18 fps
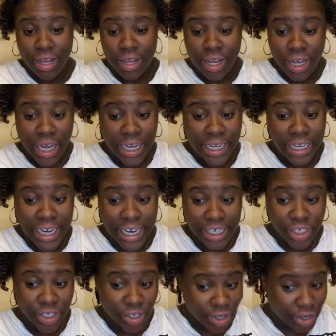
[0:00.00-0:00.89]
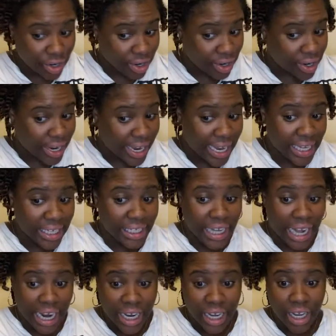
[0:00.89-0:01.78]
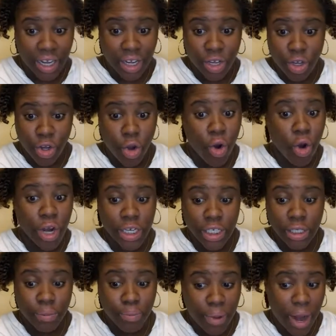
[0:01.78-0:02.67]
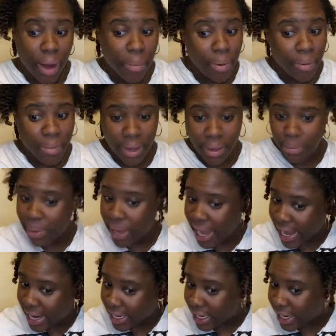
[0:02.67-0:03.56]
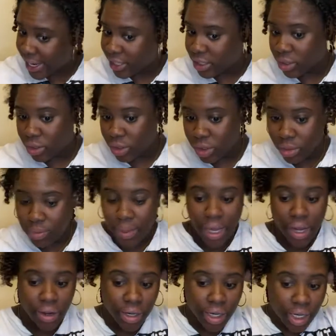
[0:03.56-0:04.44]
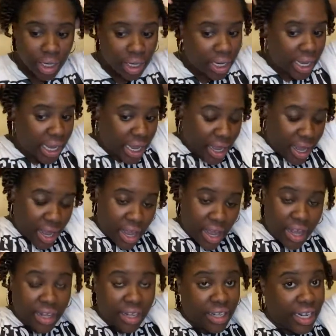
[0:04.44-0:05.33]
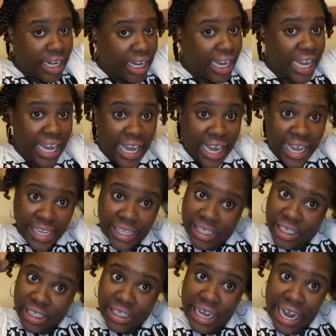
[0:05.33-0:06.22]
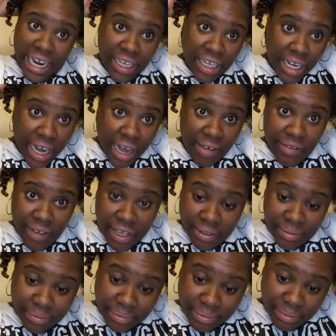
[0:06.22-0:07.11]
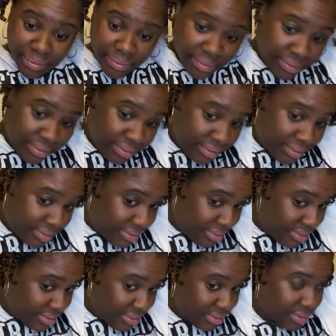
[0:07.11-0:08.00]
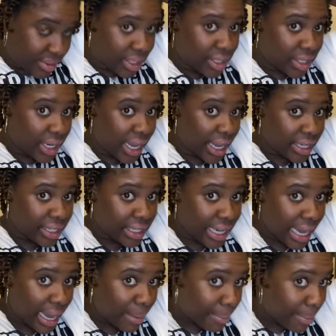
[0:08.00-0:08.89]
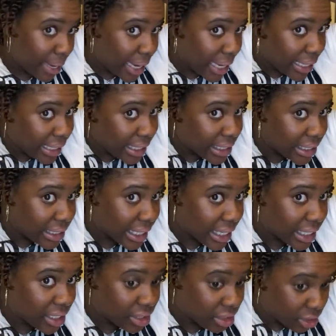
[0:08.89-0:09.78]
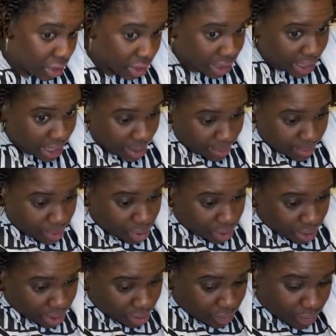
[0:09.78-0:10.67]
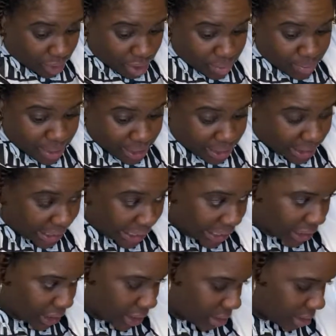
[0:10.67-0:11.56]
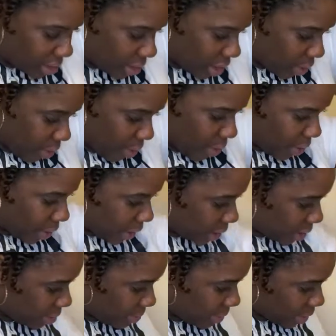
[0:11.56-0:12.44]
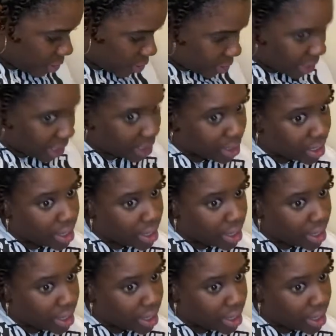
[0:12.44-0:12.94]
conditioner, it's like a York's peppermint patty. It's gonna smell good. The kids, they love it. So y'all see how big these sections are that I'm pulling? Real big sections because we want this to be quick.